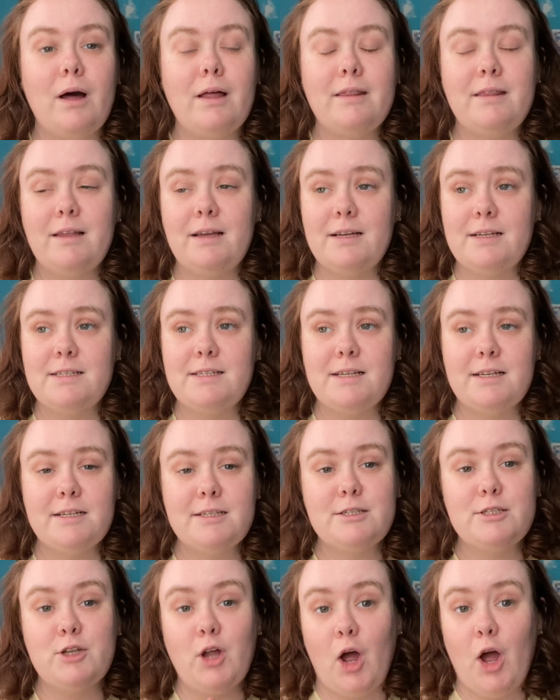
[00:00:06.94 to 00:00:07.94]
this
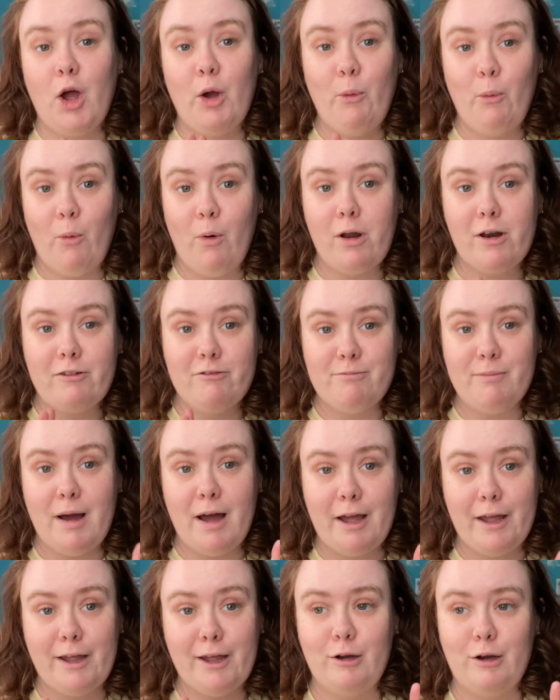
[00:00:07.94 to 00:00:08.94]
is not one of
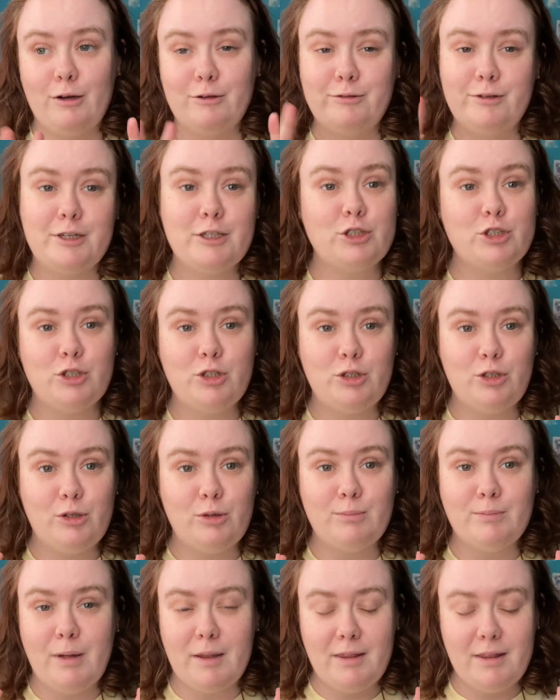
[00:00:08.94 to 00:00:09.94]
my
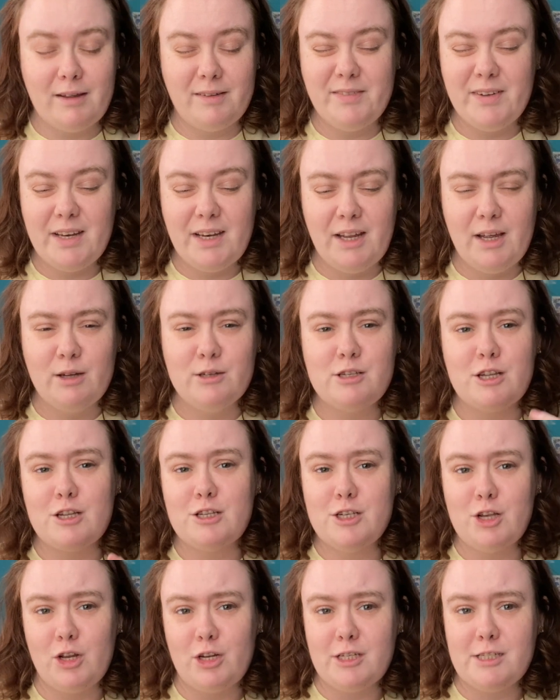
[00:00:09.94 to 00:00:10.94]
official monthly videos,
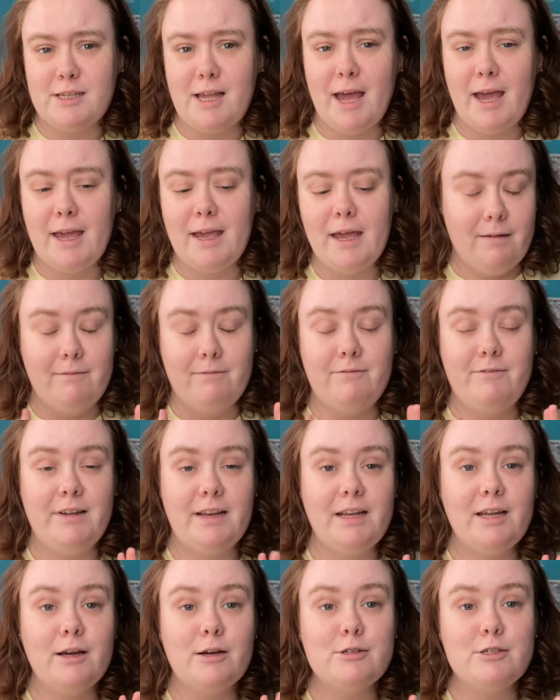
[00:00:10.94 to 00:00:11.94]
so to say.
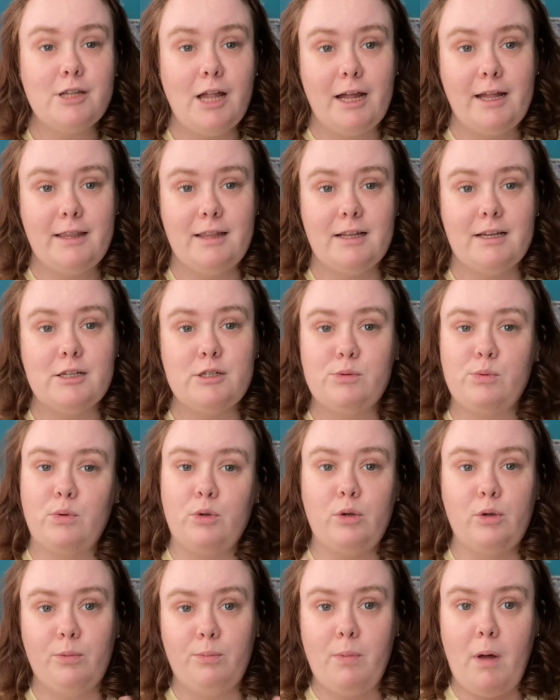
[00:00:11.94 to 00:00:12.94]
Videos like this
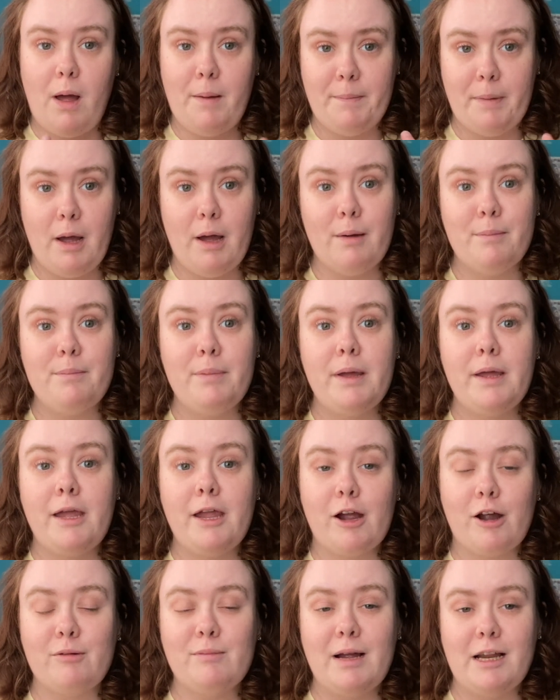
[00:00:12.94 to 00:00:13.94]
will pop up
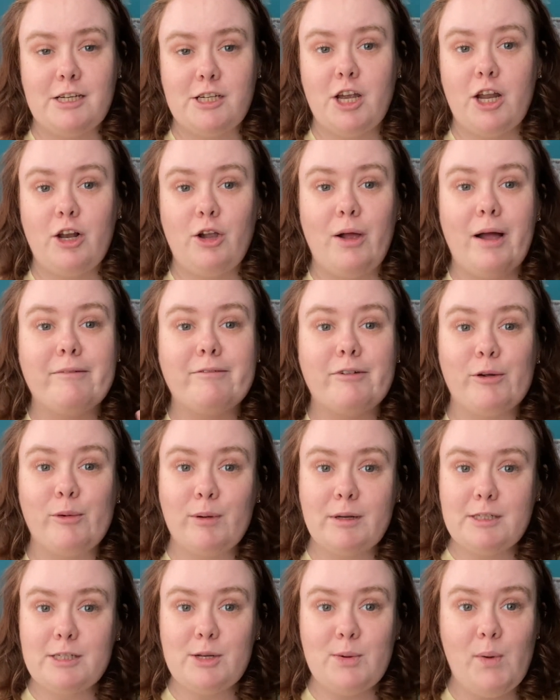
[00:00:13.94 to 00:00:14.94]
here on my channel every
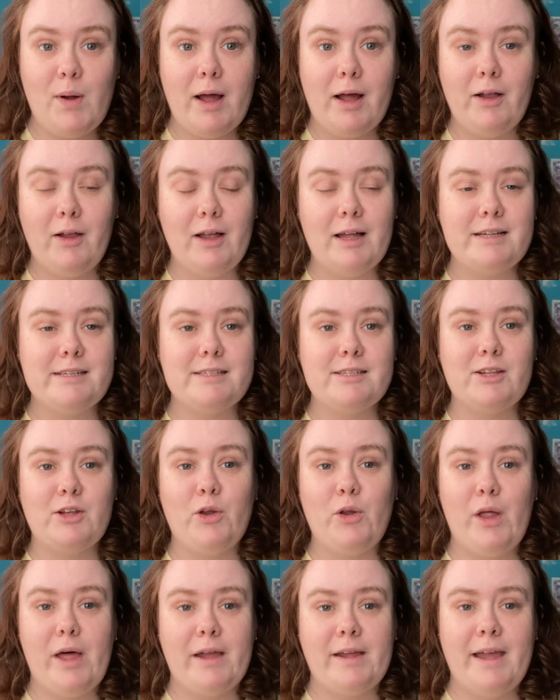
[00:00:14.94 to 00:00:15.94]
once in a while as
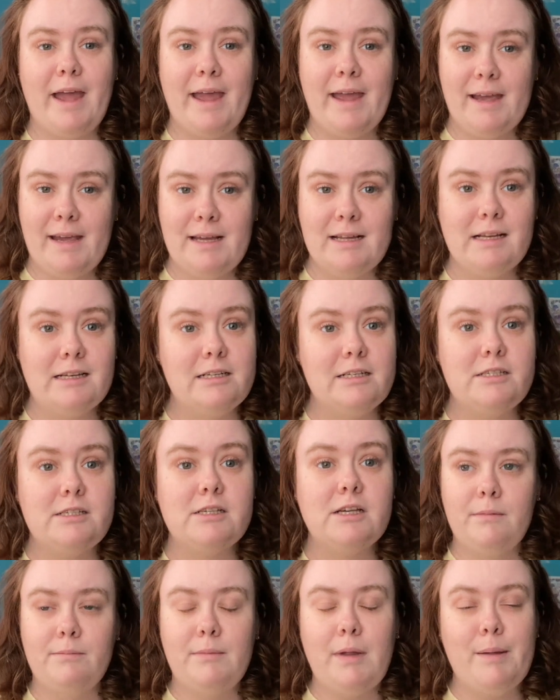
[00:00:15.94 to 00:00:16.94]
little like aids,
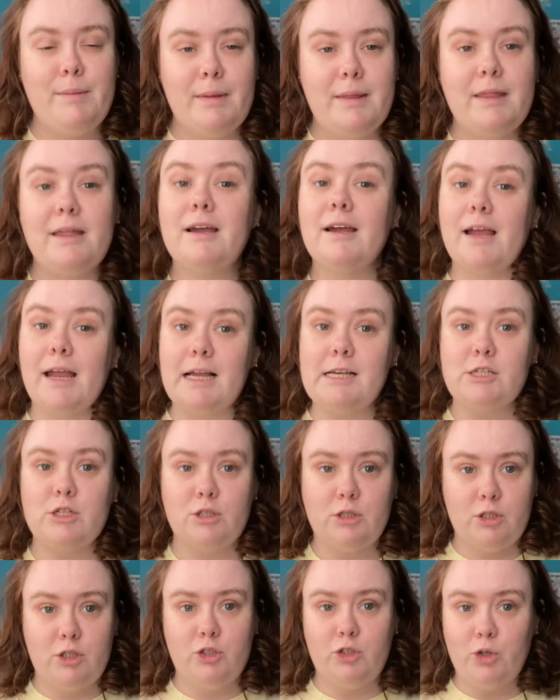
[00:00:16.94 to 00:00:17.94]
maybe the
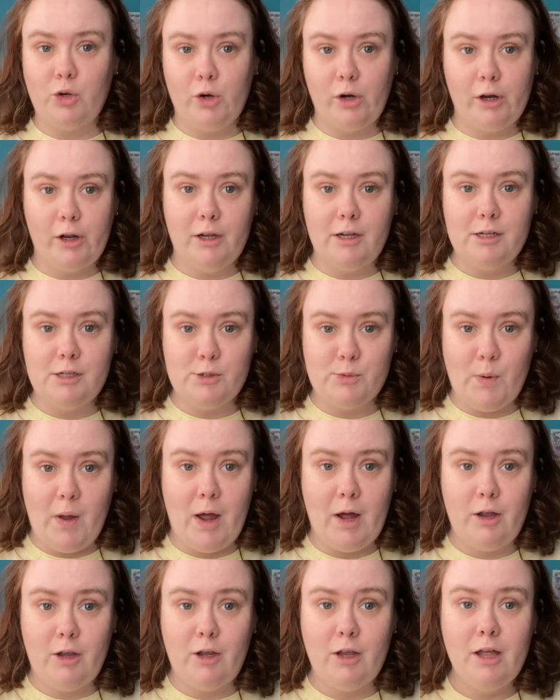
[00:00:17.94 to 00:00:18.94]
occasional tutorial as
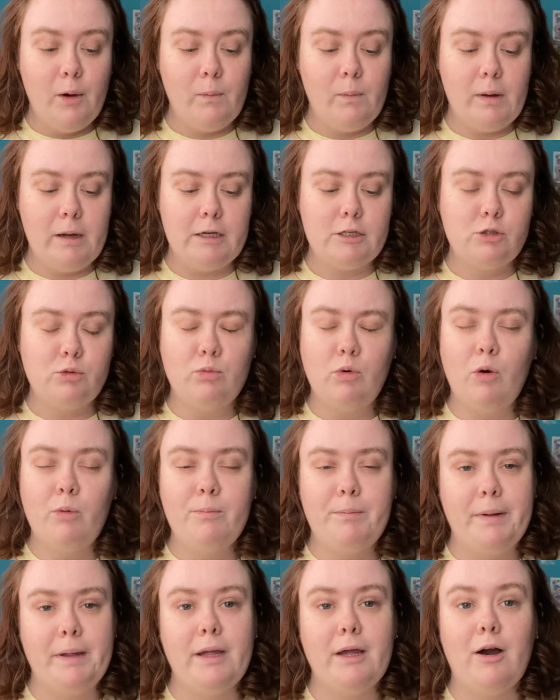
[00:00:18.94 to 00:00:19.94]
well, which
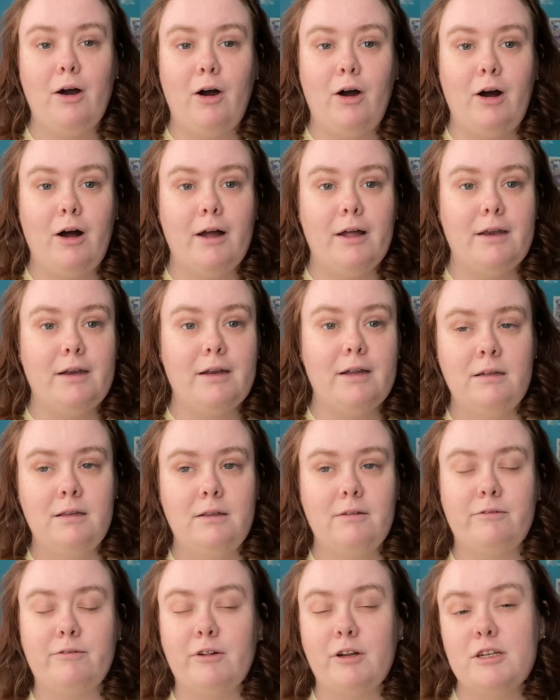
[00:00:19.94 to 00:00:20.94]
won't be on
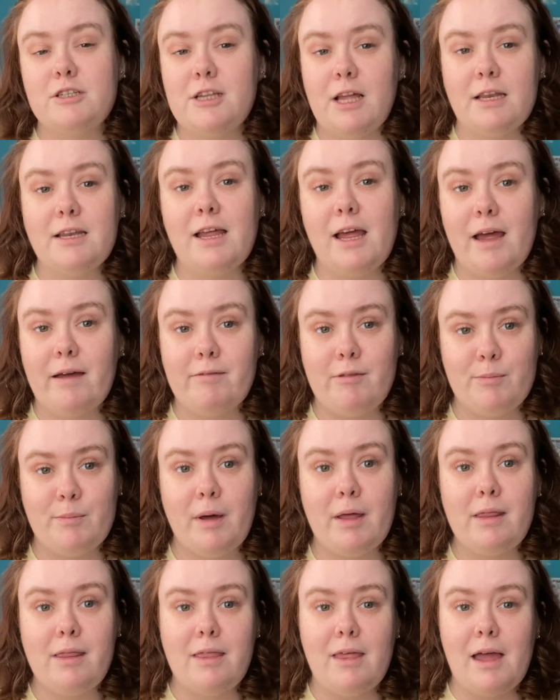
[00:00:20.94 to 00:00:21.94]
the first Sunday of the
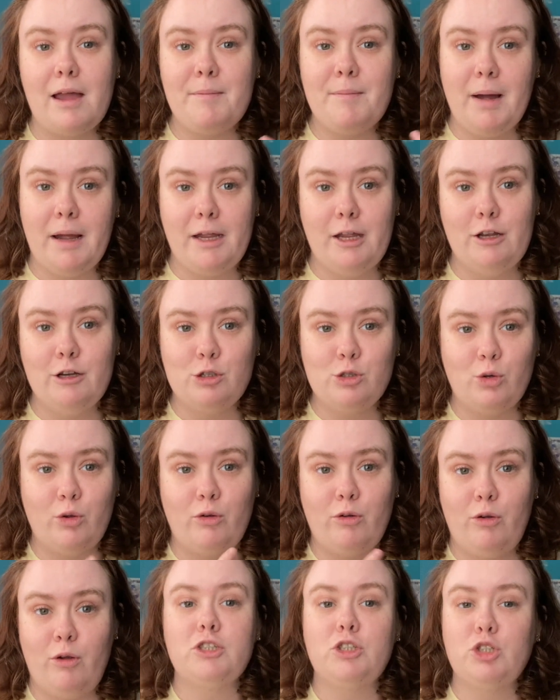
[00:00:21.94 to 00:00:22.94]
month like my
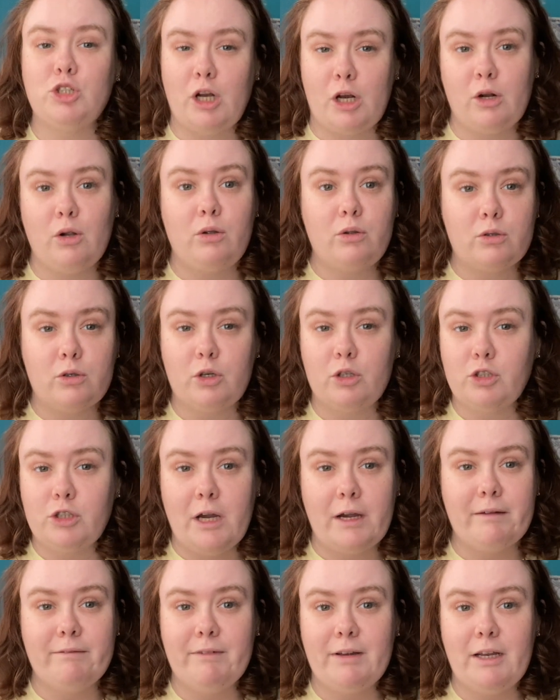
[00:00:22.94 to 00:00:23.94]
usual general
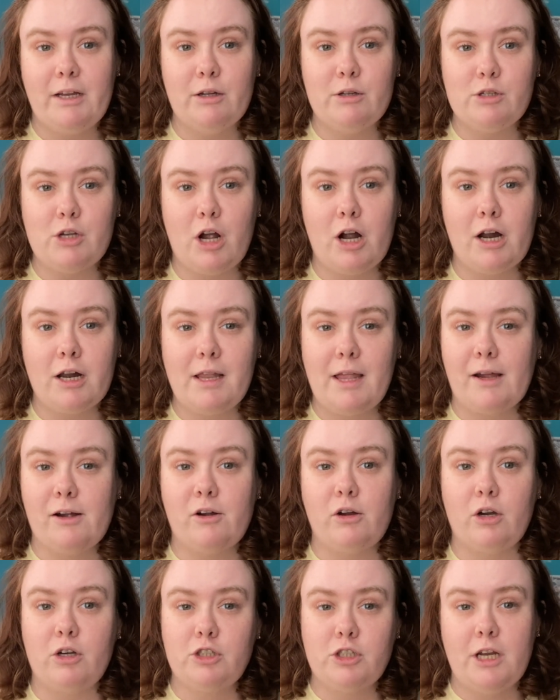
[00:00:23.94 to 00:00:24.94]
crocheting videos are, like
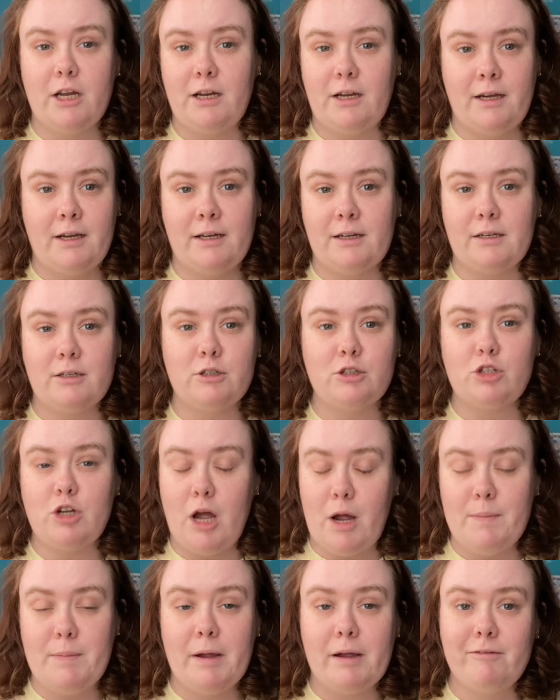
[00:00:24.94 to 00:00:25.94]
crocheting
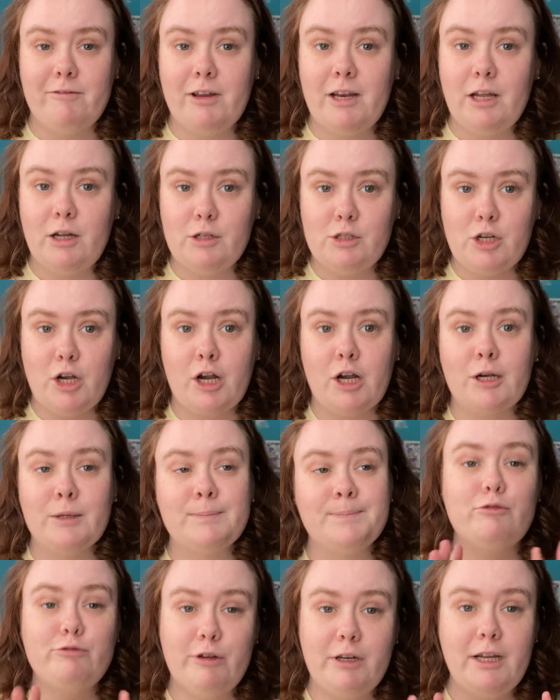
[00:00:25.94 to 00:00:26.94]
topic videos are.
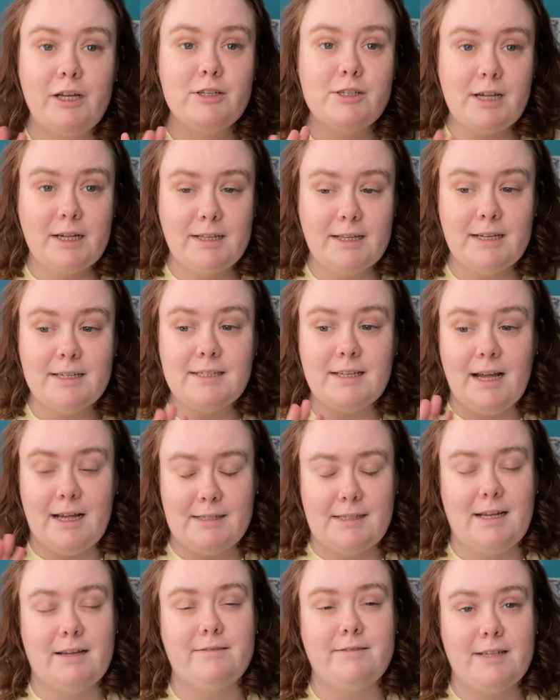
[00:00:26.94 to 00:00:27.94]
Videos like this,
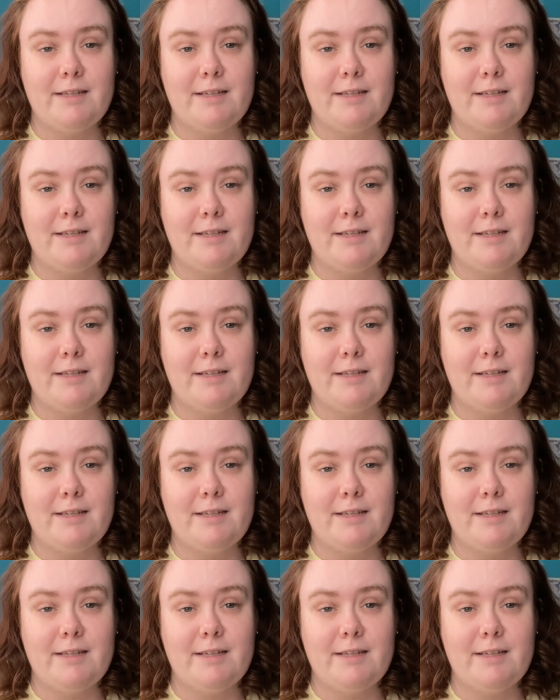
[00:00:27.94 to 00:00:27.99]
as I